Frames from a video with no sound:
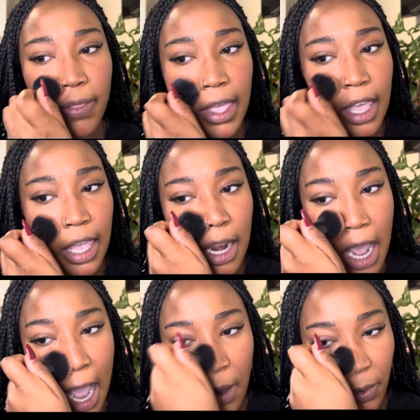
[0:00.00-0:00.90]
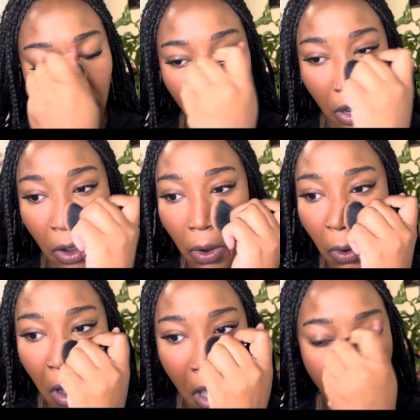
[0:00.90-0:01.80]
then I will
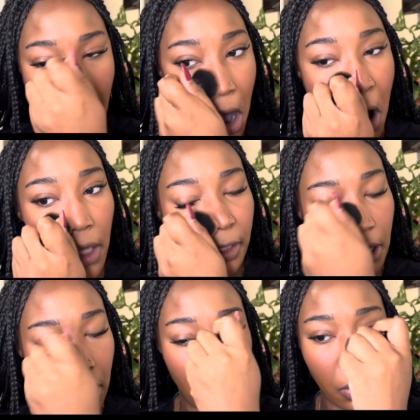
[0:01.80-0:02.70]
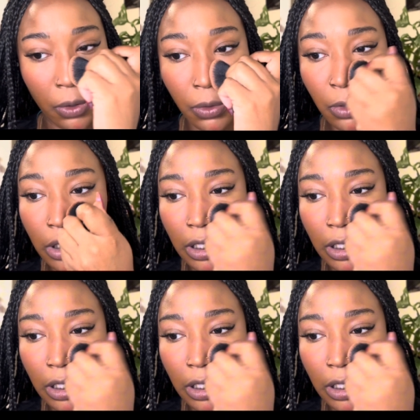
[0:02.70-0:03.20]
go on the nose,